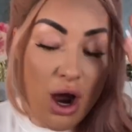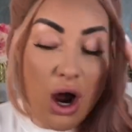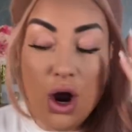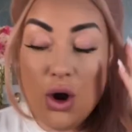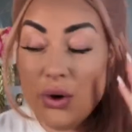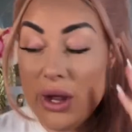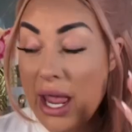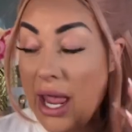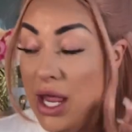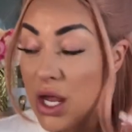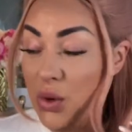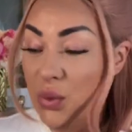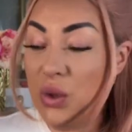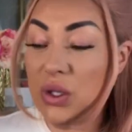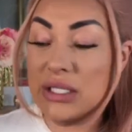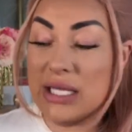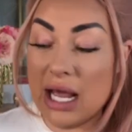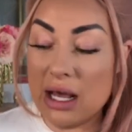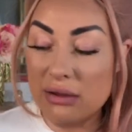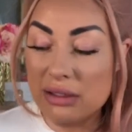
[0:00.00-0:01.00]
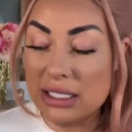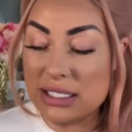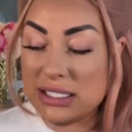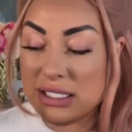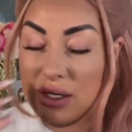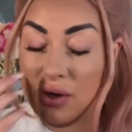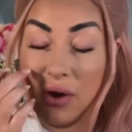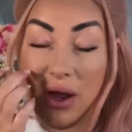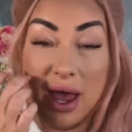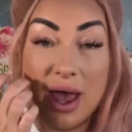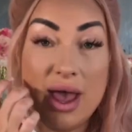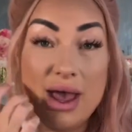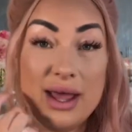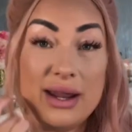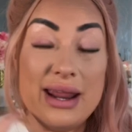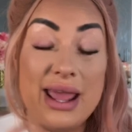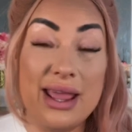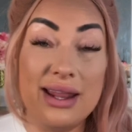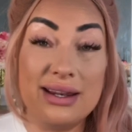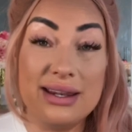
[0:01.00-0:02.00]
Okay, well now let's go
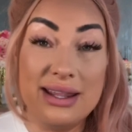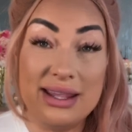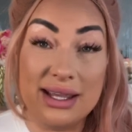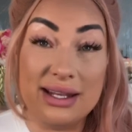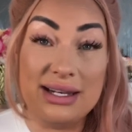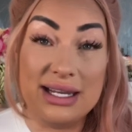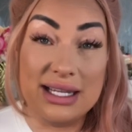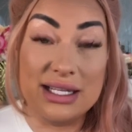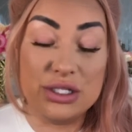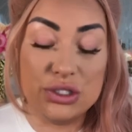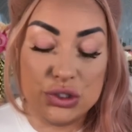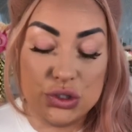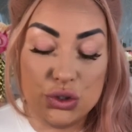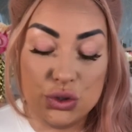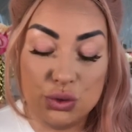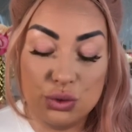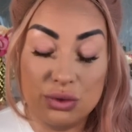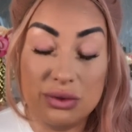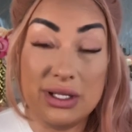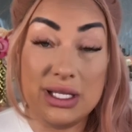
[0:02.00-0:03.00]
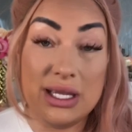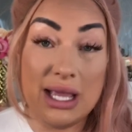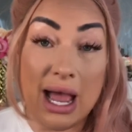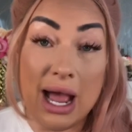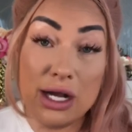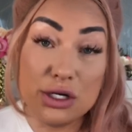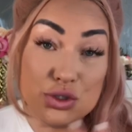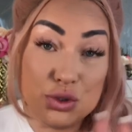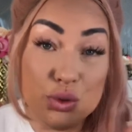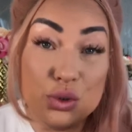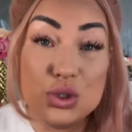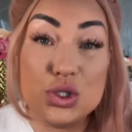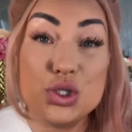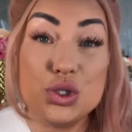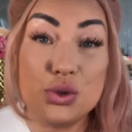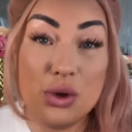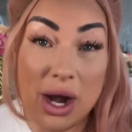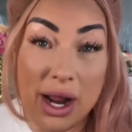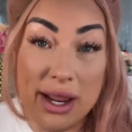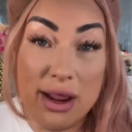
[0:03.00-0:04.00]
ahead and get into the actual
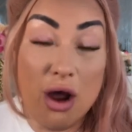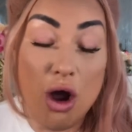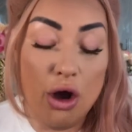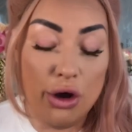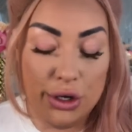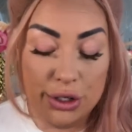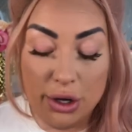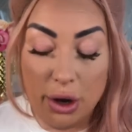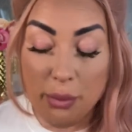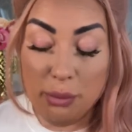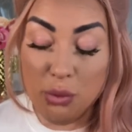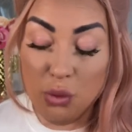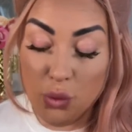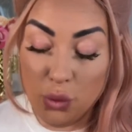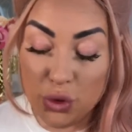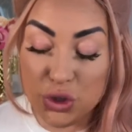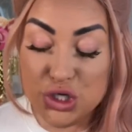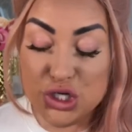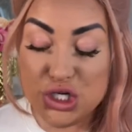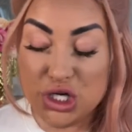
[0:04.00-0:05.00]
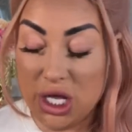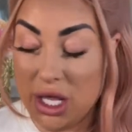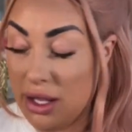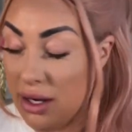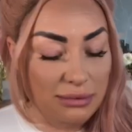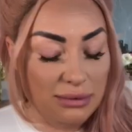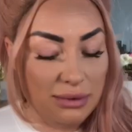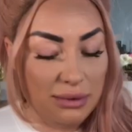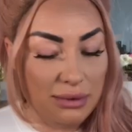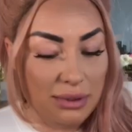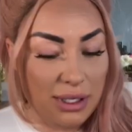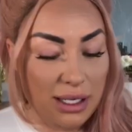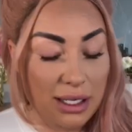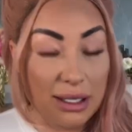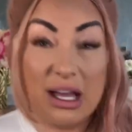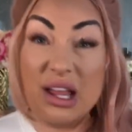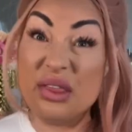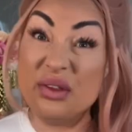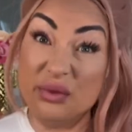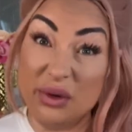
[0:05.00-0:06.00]
try-on portion. I
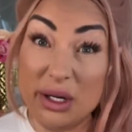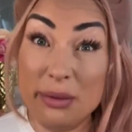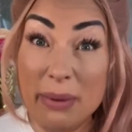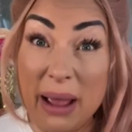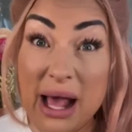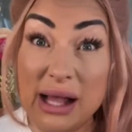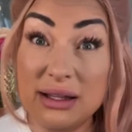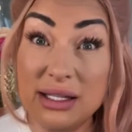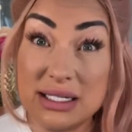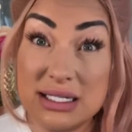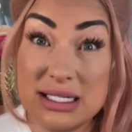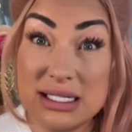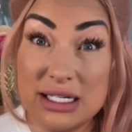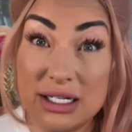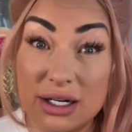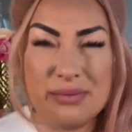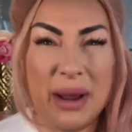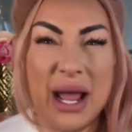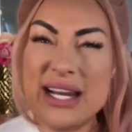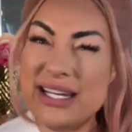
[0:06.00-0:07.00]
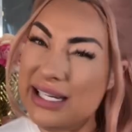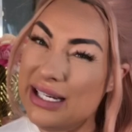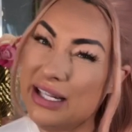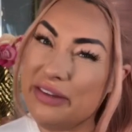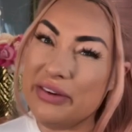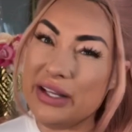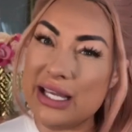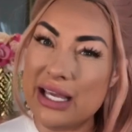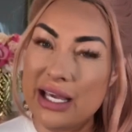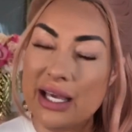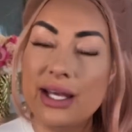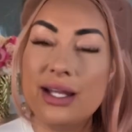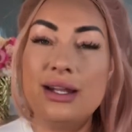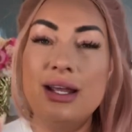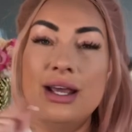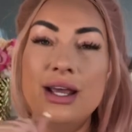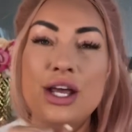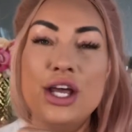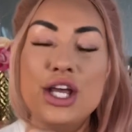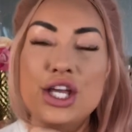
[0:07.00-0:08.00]
got three palettes here. I didn't
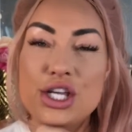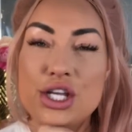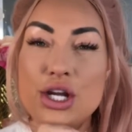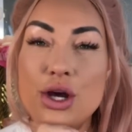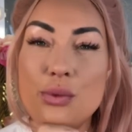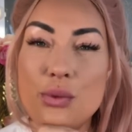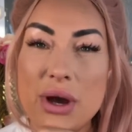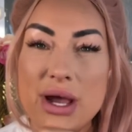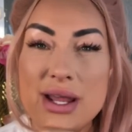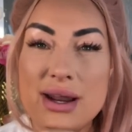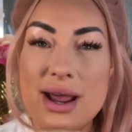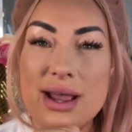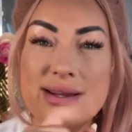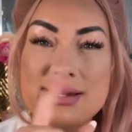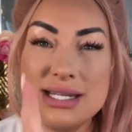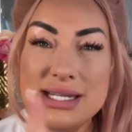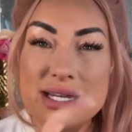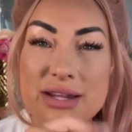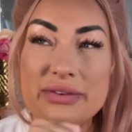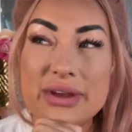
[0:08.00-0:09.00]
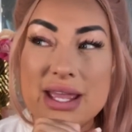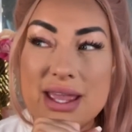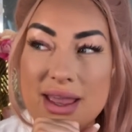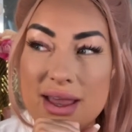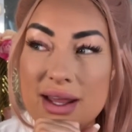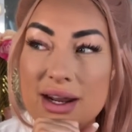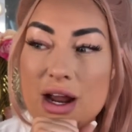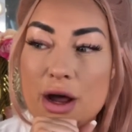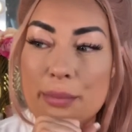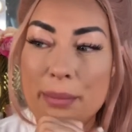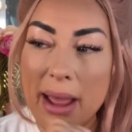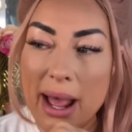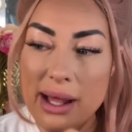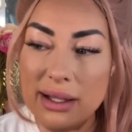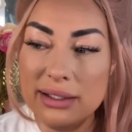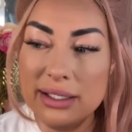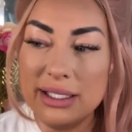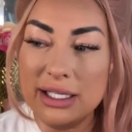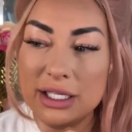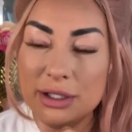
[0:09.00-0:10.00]
even get a
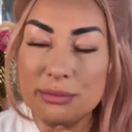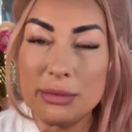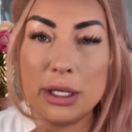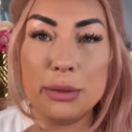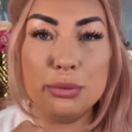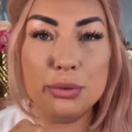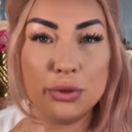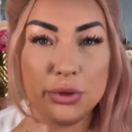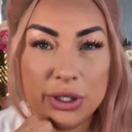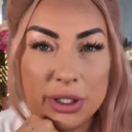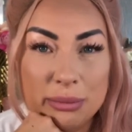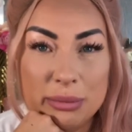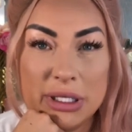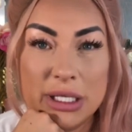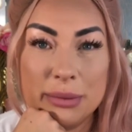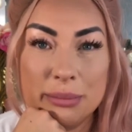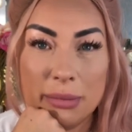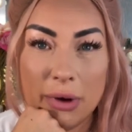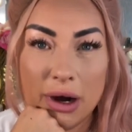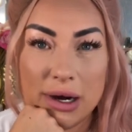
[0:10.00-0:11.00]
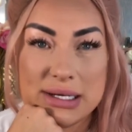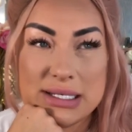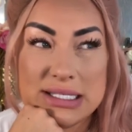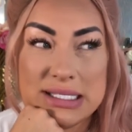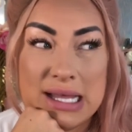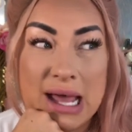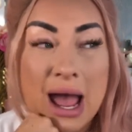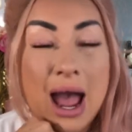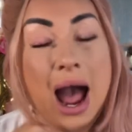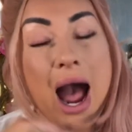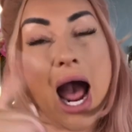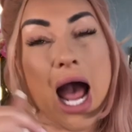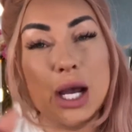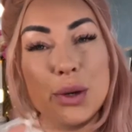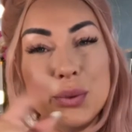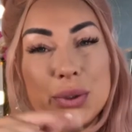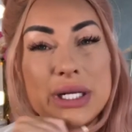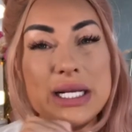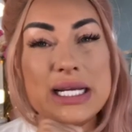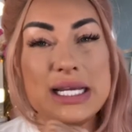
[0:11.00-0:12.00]
palette in my premium box. I
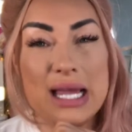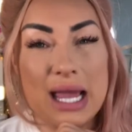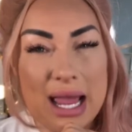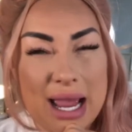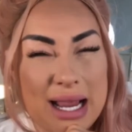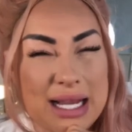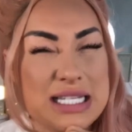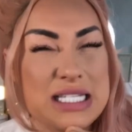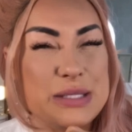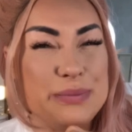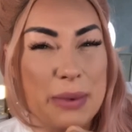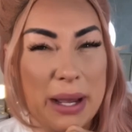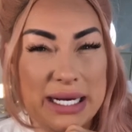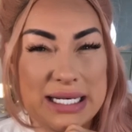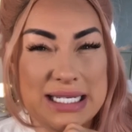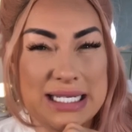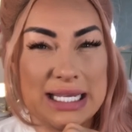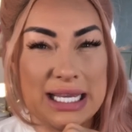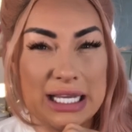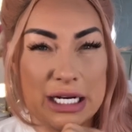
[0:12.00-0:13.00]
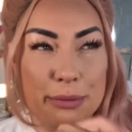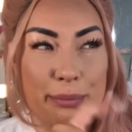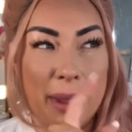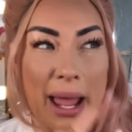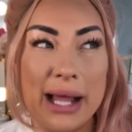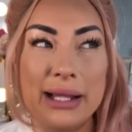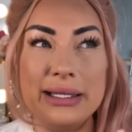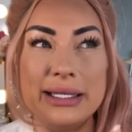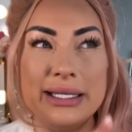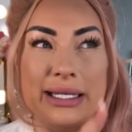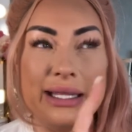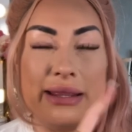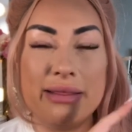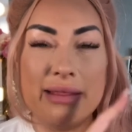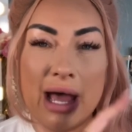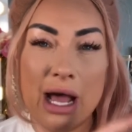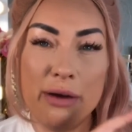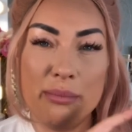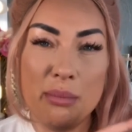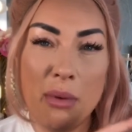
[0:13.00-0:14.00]
would expect to get a palette in
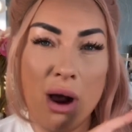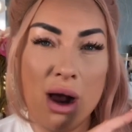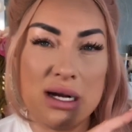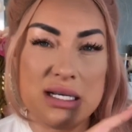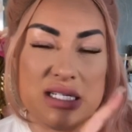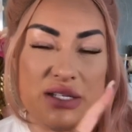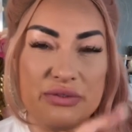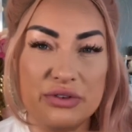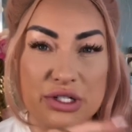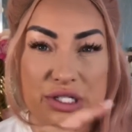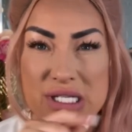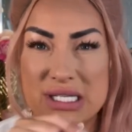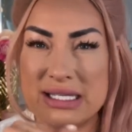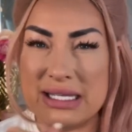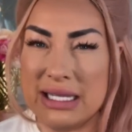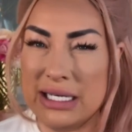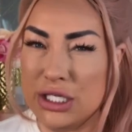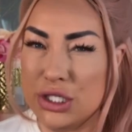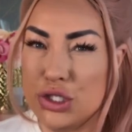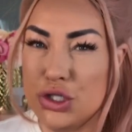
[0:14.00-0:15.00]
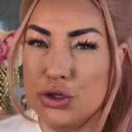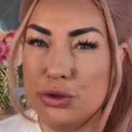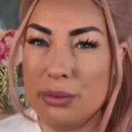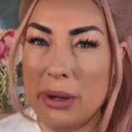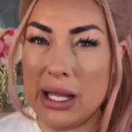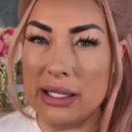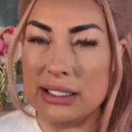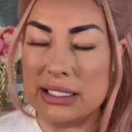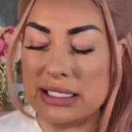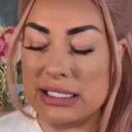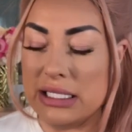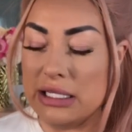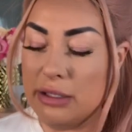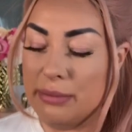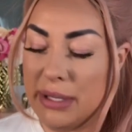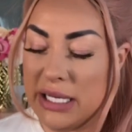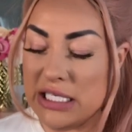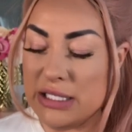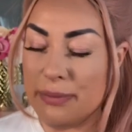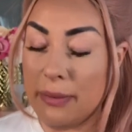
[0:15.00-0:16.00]
that box versus getting two palettes in the
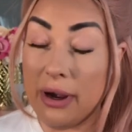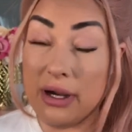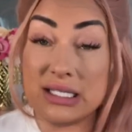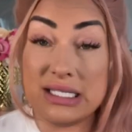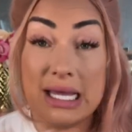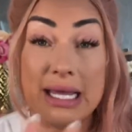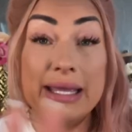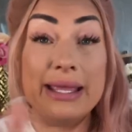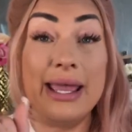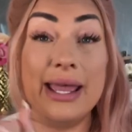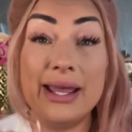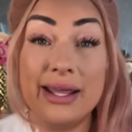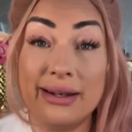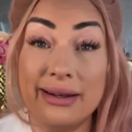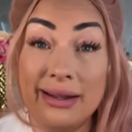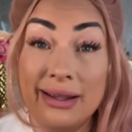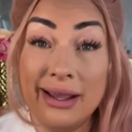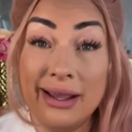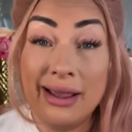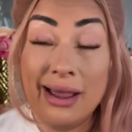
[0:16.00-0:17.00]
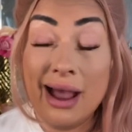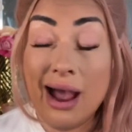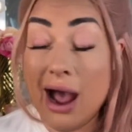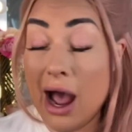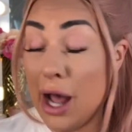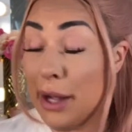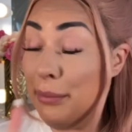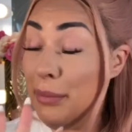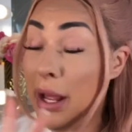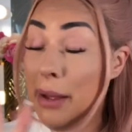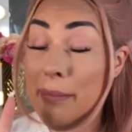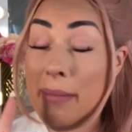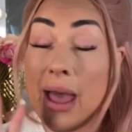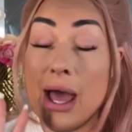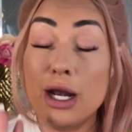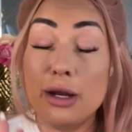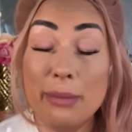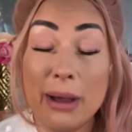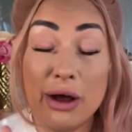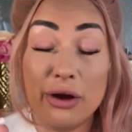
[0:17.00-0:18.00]
base box. Again, I'm not
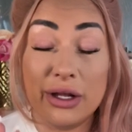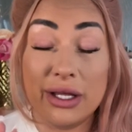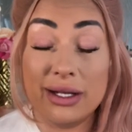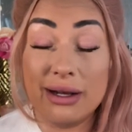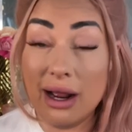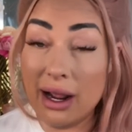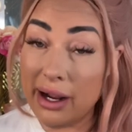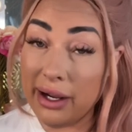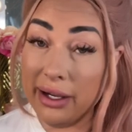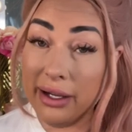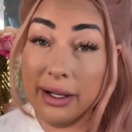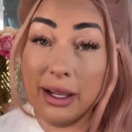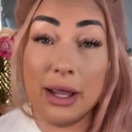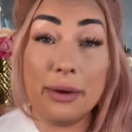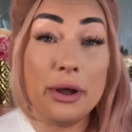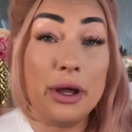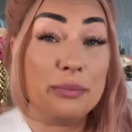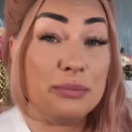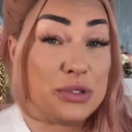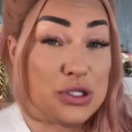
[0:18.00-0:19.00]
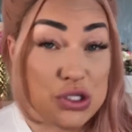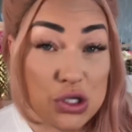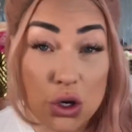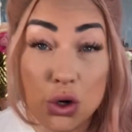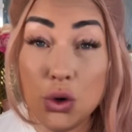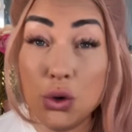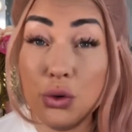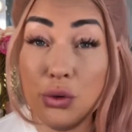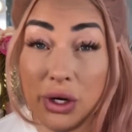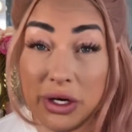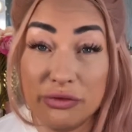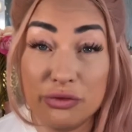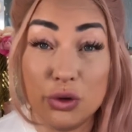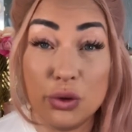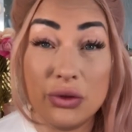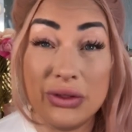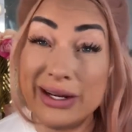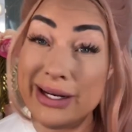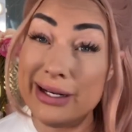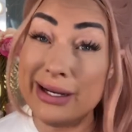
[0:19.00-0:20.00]
mad about it. I am so
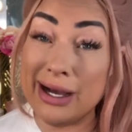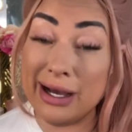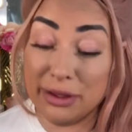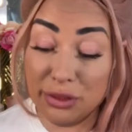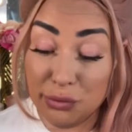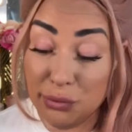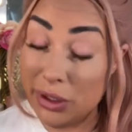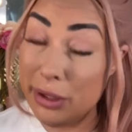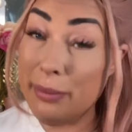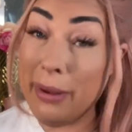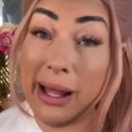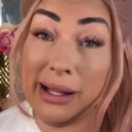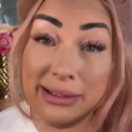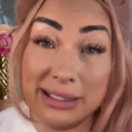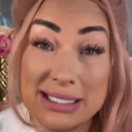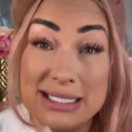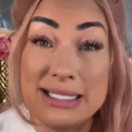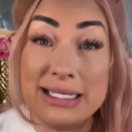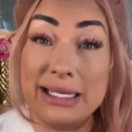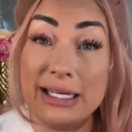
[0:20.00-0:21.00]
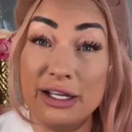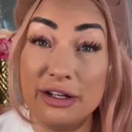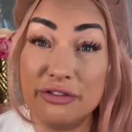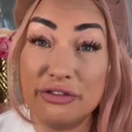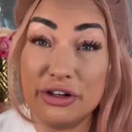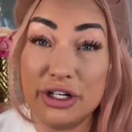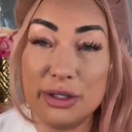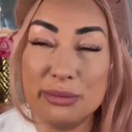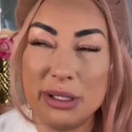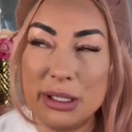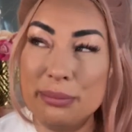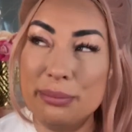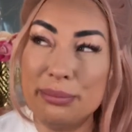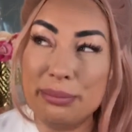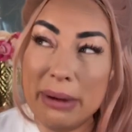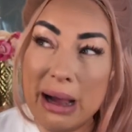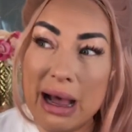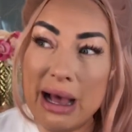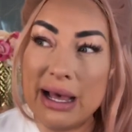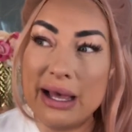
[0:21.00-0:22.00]
grateful that I got three palettes sitting in front of me,
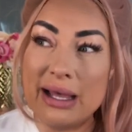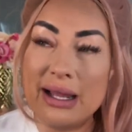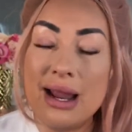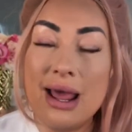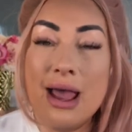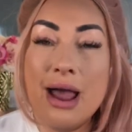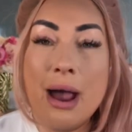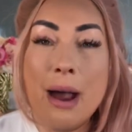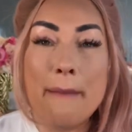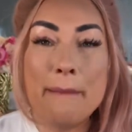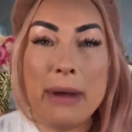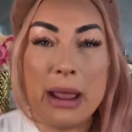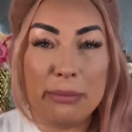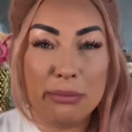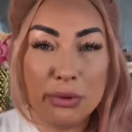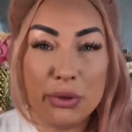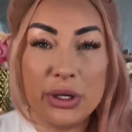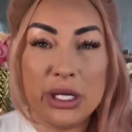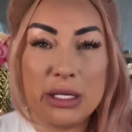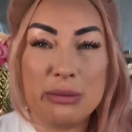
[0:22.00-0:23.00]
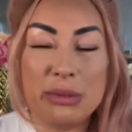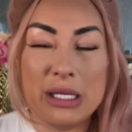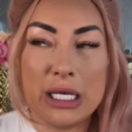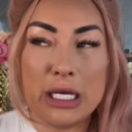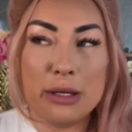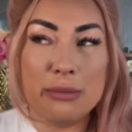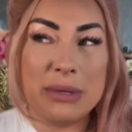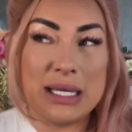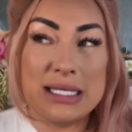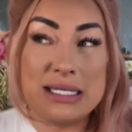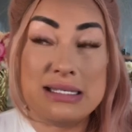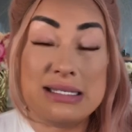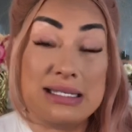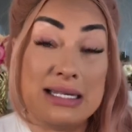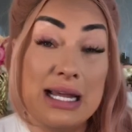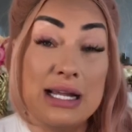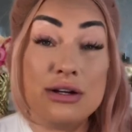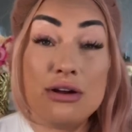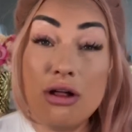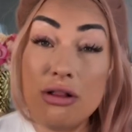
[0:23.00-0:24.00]
but my premium is
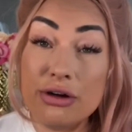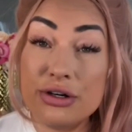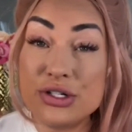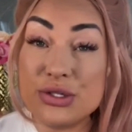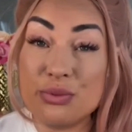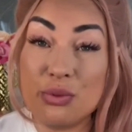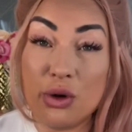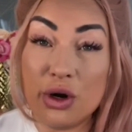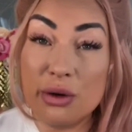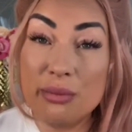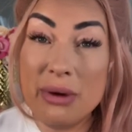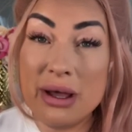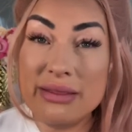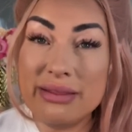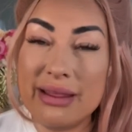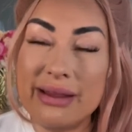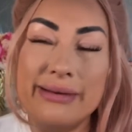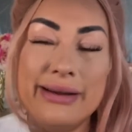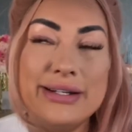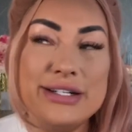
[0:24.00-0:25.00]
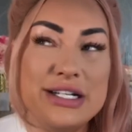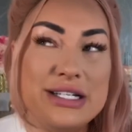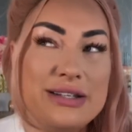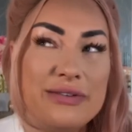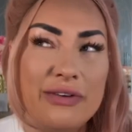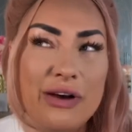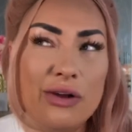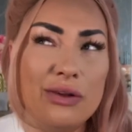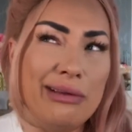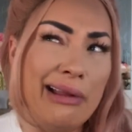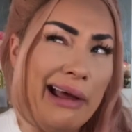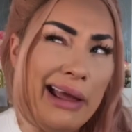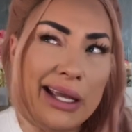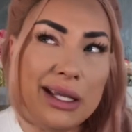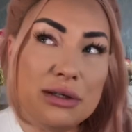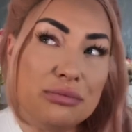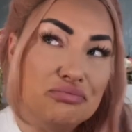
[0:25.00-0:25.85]
$10 more a month, and I just felt like